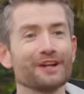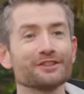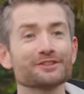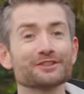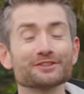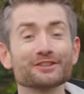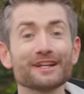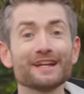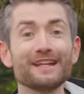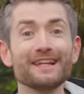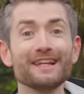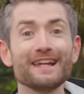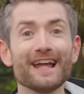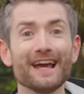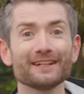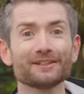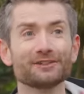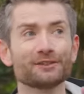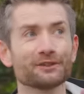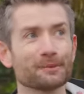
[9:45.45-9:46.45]
Just
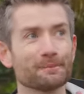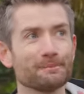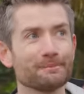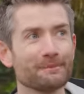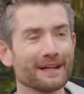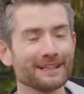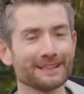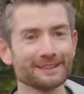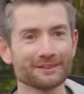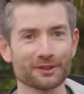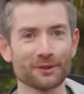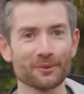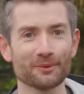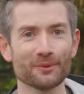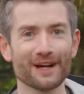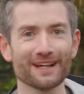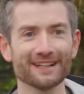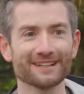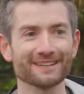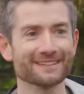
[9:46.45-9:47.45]
let your mind go
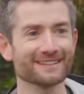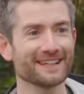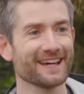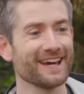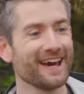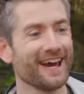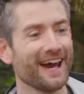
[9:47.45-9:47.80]
wild